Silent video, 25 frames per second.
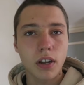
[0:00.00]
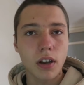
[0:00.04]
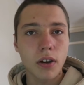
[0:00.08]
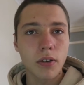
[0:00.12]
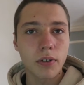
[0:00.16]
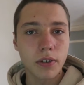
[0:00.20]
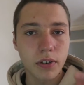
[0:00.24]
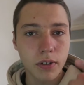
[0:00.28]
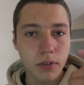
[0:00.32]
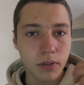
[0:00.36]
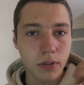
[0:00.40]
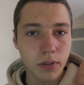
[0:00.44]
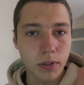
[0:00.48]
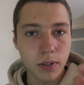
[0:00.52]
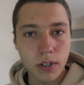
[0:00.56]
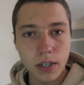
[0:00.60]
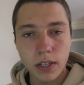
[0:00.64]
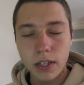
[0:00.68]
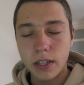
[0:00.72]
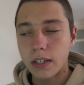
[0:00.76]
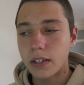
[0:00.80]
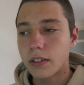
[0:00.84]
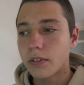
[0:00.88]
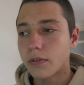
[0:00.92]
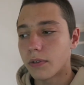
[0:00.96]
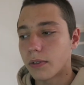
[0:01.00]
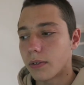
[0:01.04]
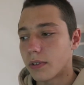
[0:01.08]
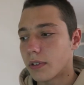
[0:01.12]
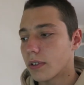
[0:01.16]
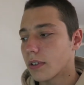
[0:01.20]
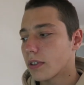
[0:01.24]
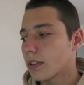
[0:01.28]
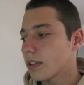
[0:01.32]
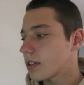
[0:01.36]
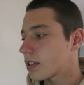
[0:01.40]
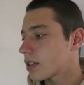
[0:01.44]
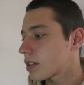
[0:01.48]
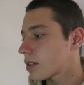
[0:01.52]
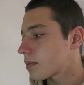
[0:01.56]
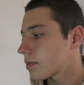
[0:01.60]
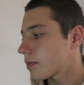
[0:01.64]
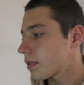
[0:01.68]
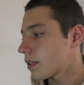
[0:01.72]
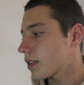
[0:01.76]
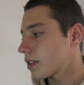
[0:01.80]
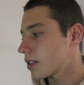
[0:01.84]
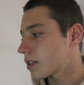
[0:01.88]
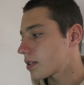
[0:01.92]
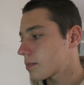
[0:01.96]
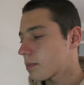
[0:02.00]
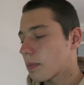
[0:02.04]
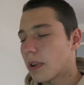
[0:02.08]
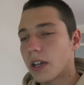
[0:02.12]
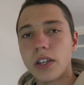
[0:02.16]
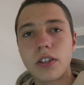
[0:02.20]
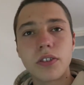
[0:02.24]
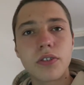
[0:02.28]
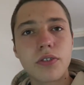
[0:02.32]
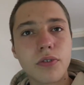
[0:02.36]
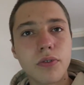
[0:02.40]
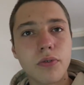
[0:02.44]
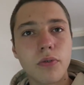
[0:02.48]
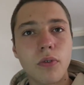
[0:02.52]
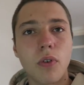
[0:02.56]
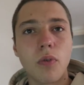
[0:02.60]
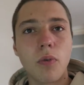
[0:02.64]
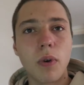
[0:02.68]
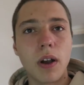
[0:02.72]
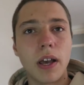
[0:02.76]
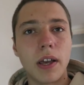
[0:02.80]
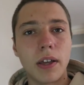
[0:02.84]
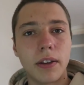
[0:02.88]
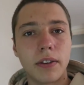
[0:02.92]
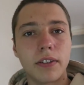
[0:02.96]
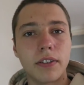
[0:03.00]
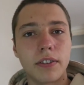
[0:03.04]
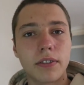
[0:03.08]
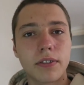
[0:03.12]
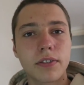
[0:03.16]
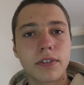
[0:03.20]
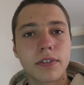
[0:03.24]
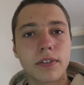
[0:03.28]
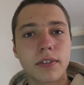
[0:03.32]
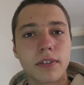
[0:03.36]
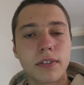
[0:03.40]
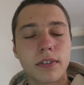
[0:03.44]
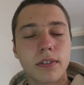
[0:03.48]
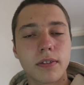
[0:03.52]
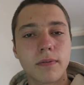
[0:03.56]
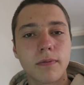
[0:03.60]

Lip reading: go into a spatial awareness.